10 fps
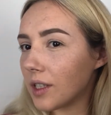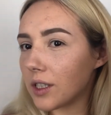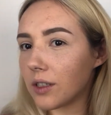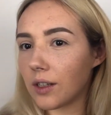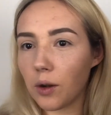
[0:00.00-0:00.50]

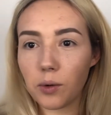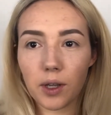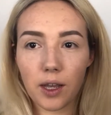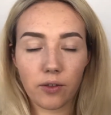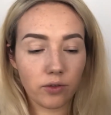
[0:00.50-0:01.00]
So now we
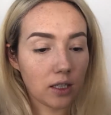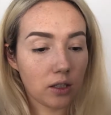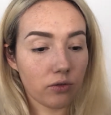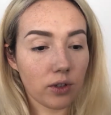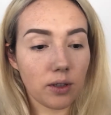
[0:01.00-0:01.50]
have
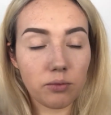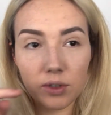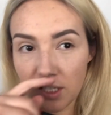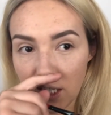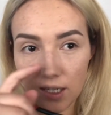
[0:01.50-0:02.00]
this really
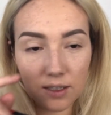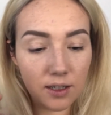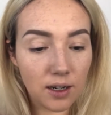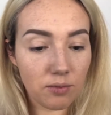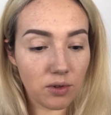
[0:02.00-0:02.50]

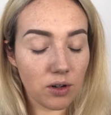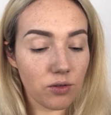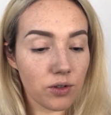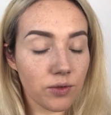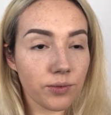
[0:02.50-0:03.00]
precise
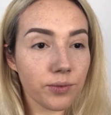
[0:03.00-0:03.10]
eyebrows.